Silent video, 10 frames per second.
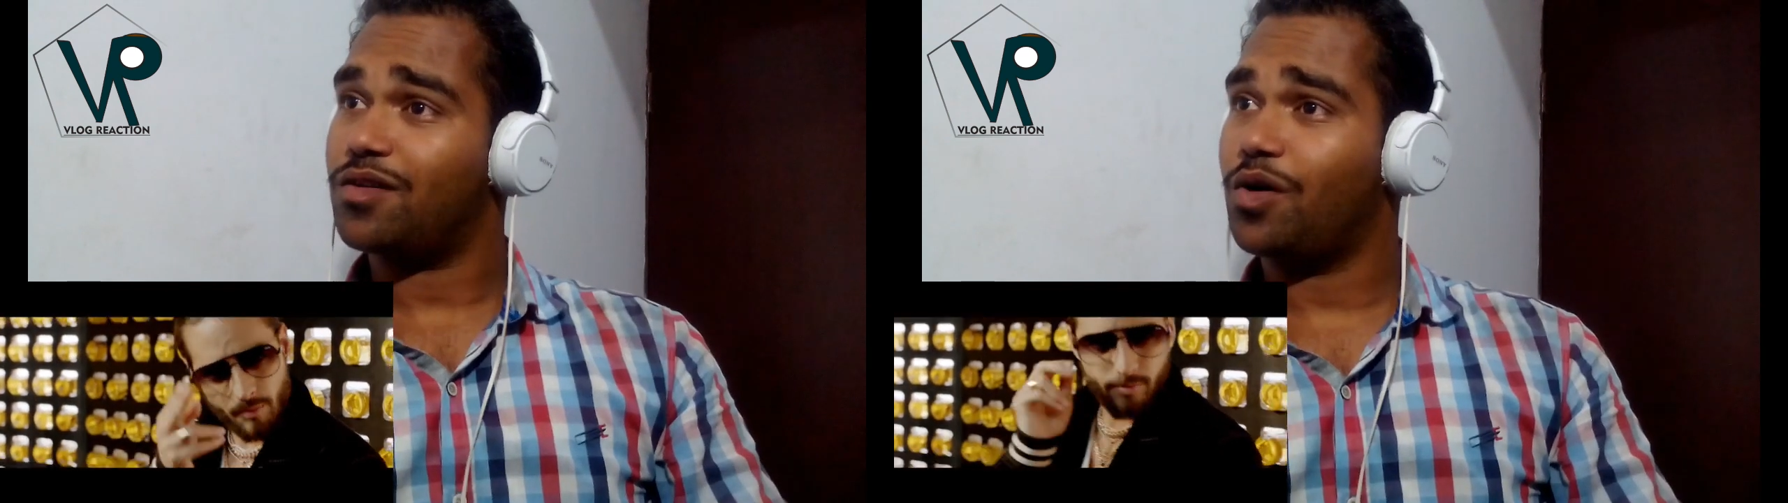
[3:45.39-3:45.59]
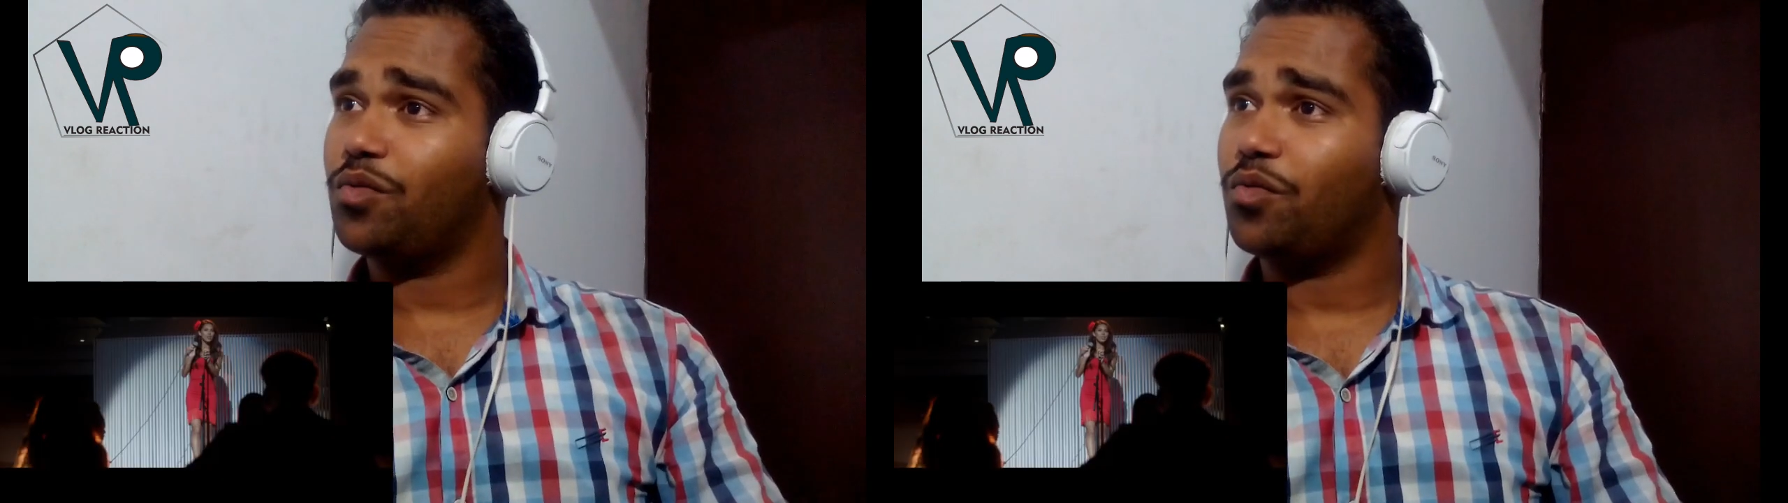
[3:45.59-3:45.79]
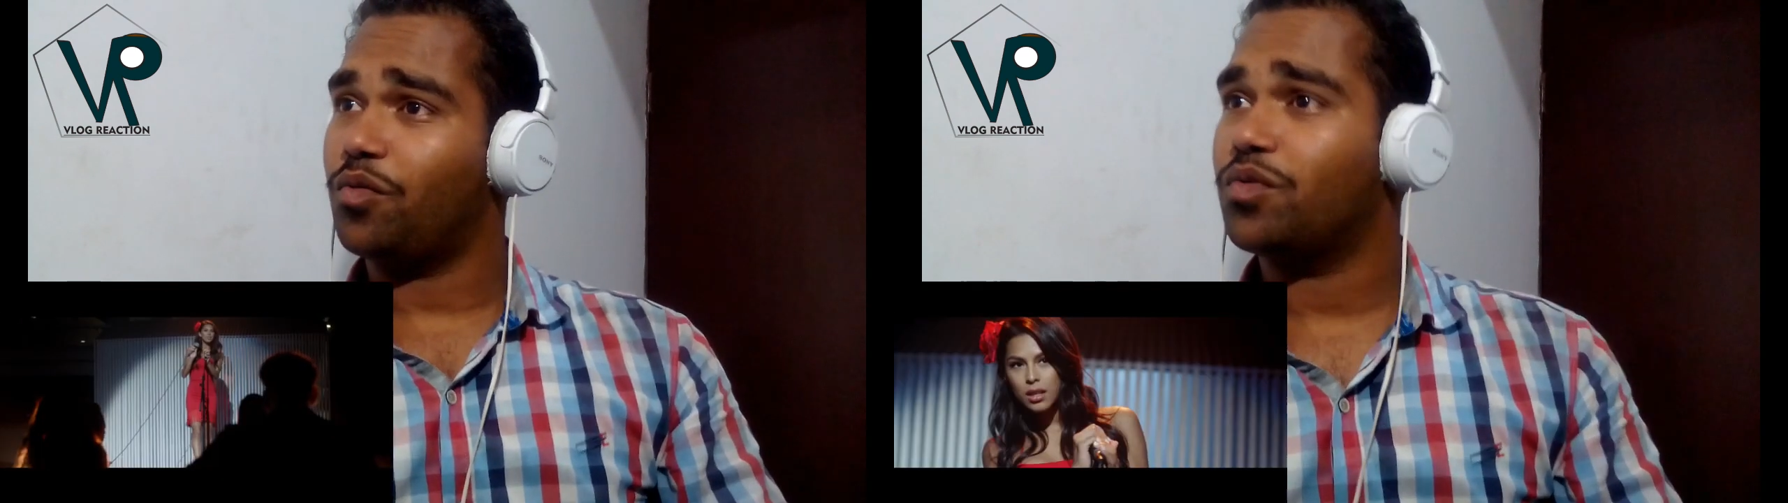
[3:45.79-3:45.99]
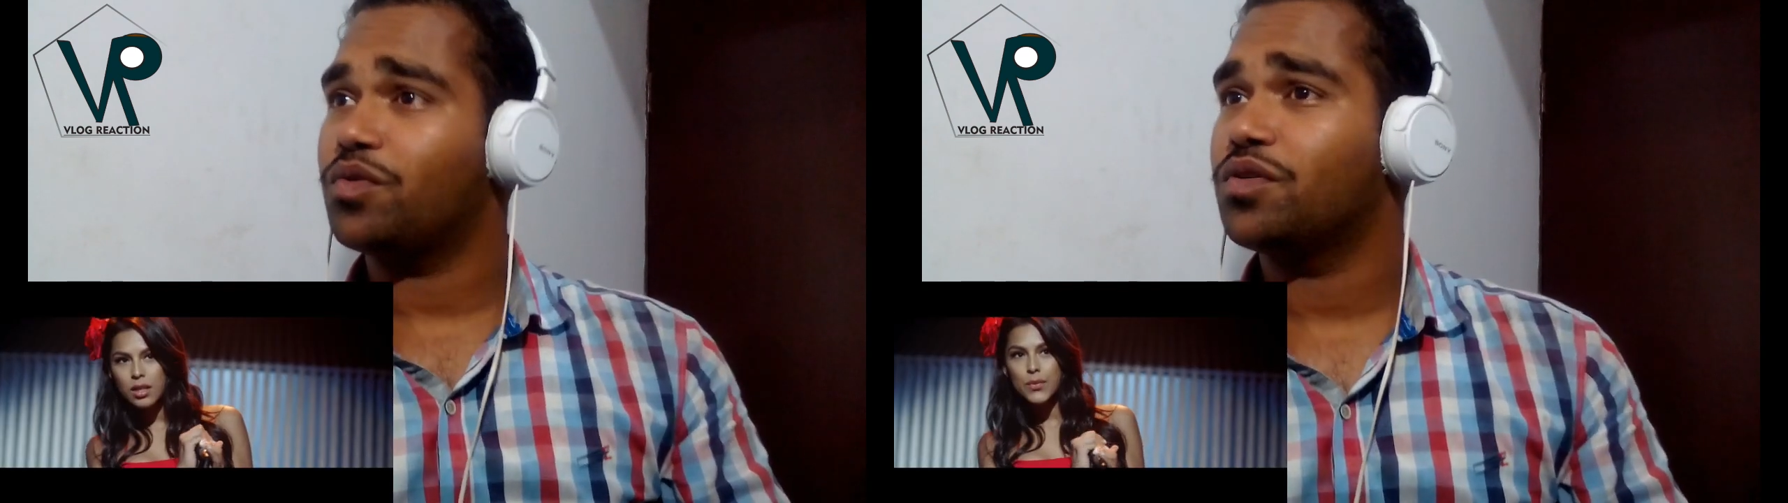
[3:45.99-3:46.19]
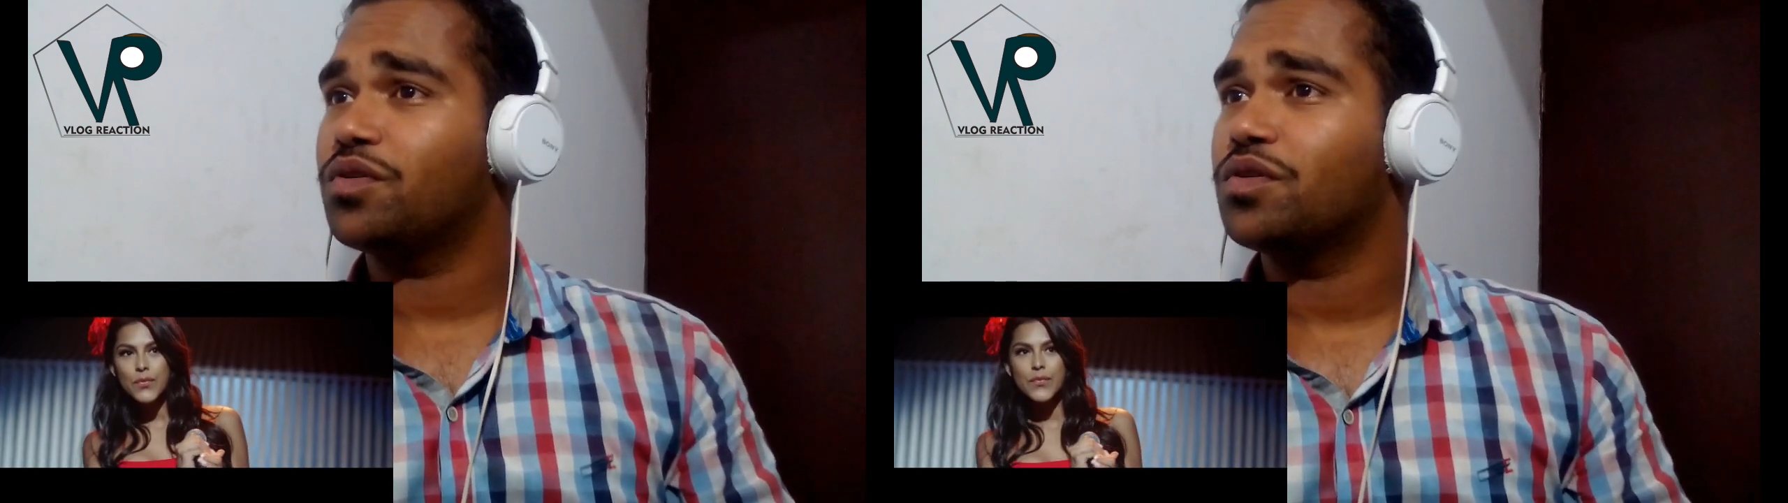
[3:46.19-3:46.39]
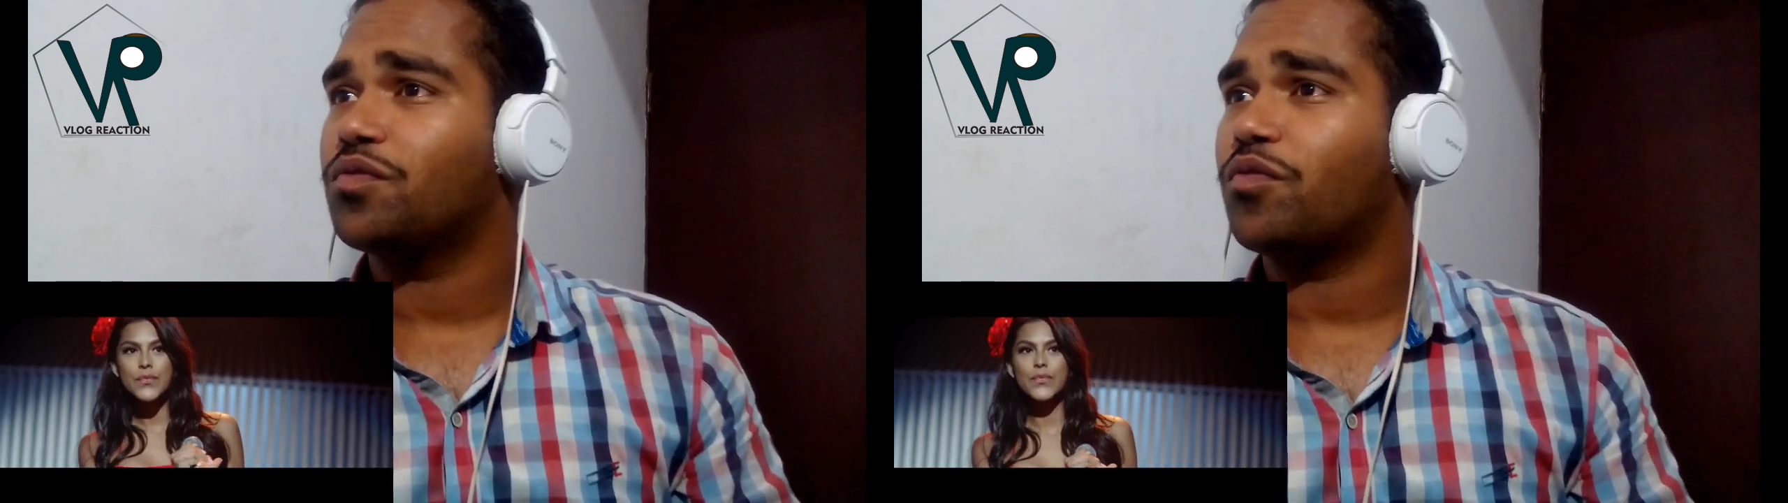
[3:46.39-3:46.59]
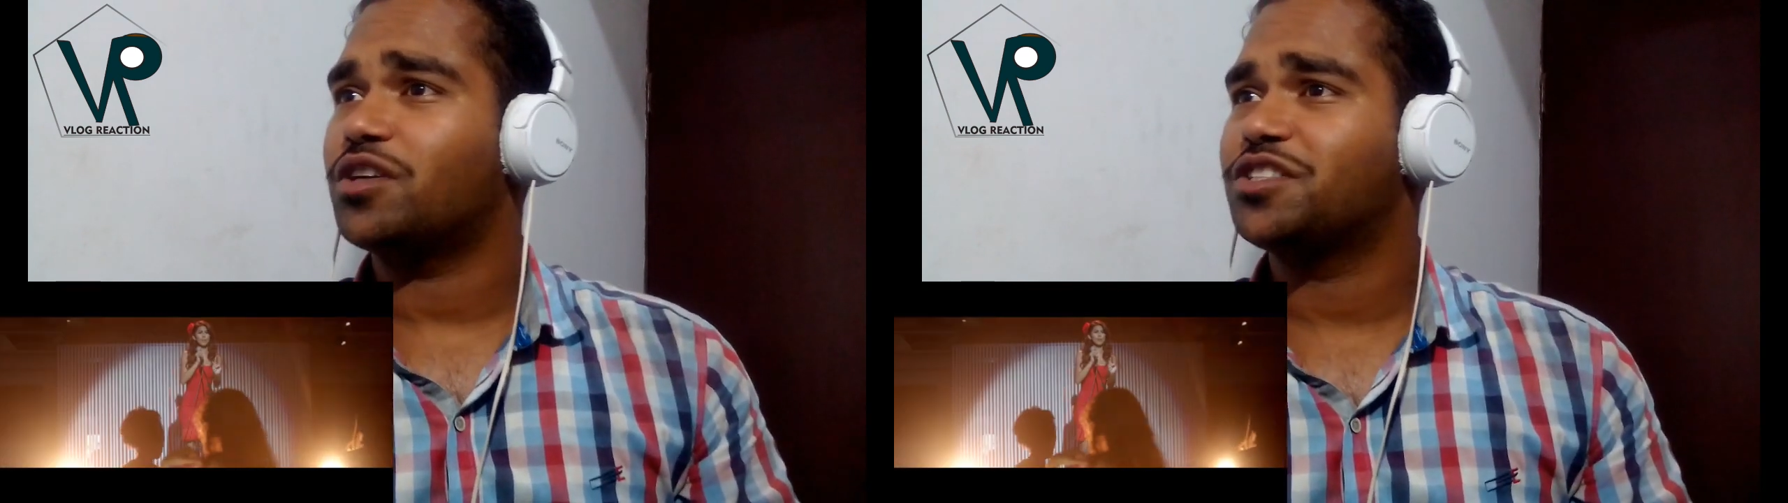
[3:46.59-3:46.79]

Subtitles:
Oh, what